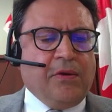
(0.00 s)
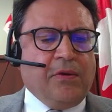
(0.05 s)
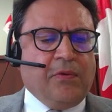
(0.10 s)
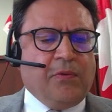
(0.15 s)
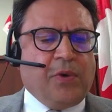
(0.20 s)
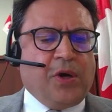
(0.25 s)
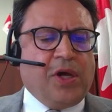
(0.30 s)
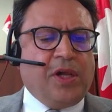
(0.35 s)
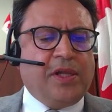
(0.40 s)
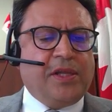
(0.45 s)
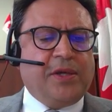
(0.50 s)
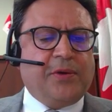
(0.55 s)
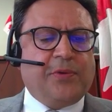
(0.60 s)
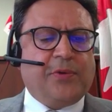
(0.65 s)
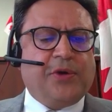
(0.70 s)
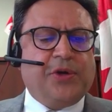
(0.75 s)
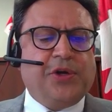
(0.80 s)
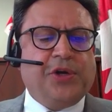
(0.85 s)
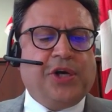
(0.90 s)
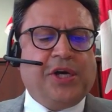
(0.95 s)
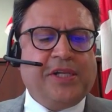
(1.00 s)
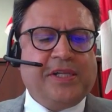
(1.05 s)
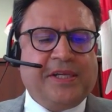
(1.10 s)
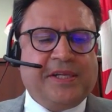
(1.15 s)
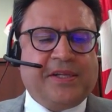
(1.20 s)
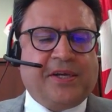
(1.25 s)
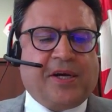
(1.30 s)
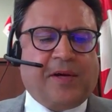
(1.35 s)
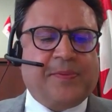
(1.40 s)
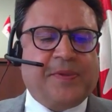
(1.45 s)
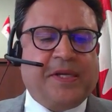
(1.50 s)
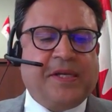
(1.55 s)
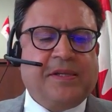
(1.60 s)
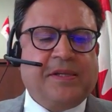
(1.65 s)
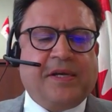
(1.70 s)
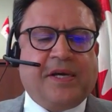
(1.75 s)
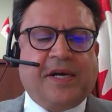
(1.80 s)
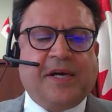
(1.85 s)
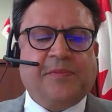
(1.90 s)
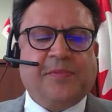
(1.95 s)
While they were not
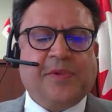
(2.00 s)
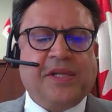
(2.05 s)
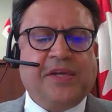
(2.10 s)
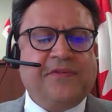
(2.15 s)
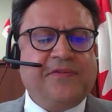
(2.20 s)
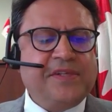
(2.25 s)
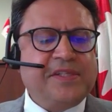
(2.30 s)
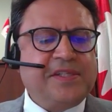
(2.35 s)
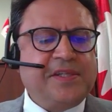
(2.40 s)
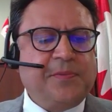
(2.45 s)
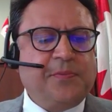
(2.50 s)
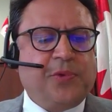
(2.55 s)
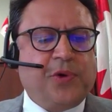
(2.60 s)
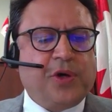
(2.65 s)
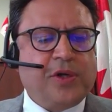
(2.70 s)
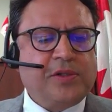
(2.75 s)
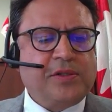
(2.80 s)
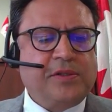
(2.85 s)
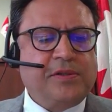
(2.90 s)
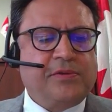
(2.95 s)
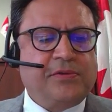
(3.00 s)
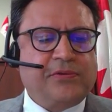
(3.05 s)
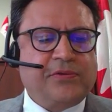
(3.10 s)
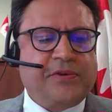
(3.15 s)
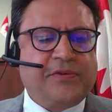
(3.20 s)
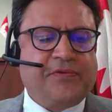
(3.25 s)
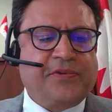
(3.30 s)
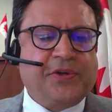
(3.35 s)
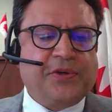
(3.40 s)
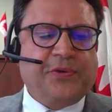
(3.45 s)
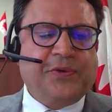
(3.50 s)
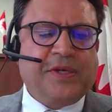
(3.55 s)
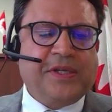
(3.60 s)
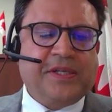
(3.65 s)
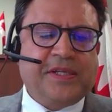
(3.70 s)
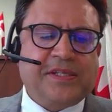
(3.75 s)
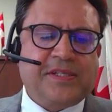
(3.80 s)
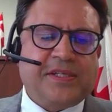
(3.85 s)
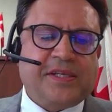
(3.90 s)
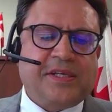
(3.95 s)
adopted, I believe it's important to review and
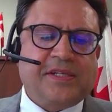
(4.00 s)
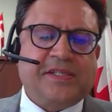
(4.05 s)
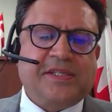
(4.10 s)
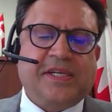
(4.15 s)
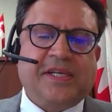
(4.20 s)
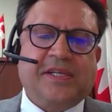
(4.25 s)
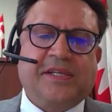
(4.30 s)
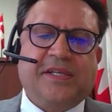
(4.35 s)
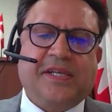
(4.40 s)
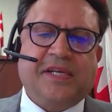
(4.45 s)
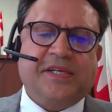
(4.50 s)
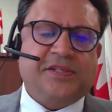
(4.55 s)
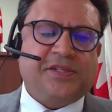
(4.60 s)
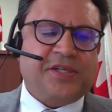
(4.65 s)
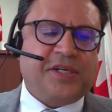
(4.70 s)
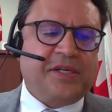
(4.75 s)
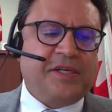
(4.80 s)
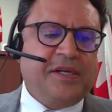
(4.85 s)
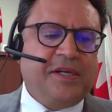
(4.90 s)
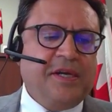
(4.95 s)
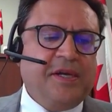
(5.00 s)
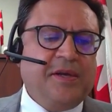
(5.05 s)
discuss the intention